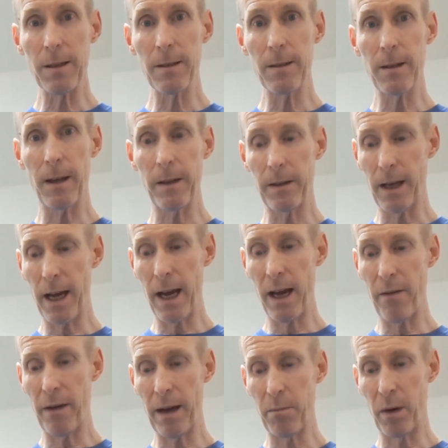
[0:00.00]
Start of the day,
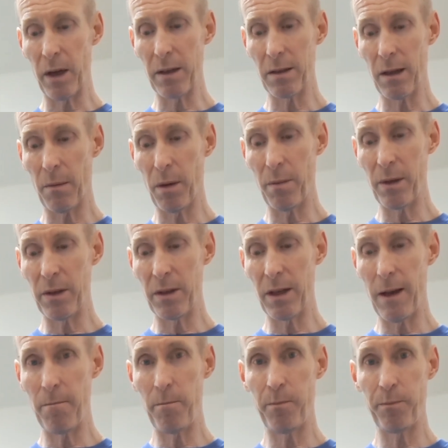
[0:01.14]
I've had my supplements
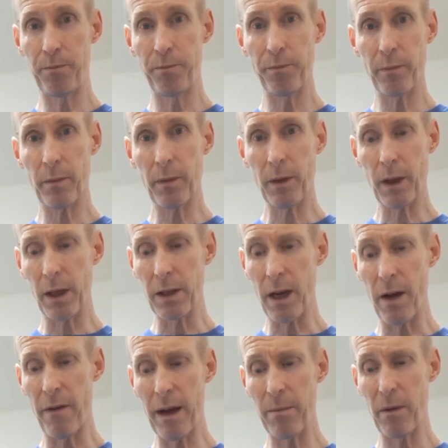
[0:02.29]
in, so
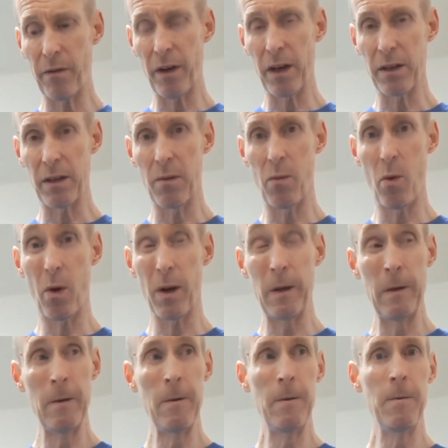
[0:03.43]
I've had my fasted walk.
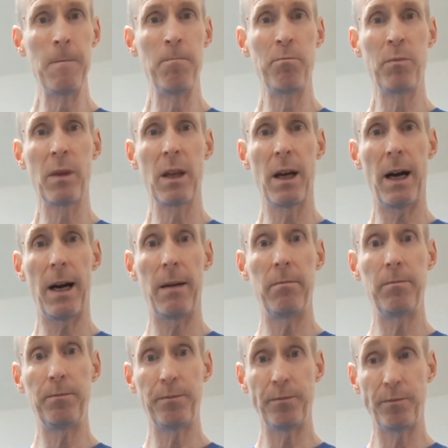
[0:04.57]

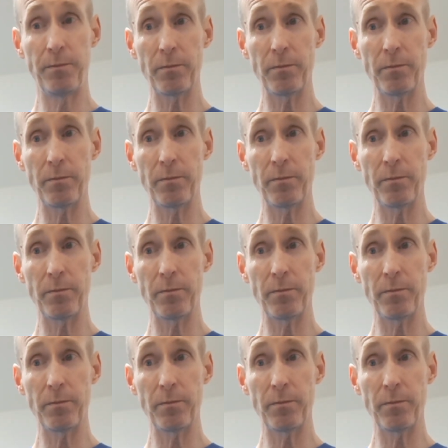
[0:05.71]
Currently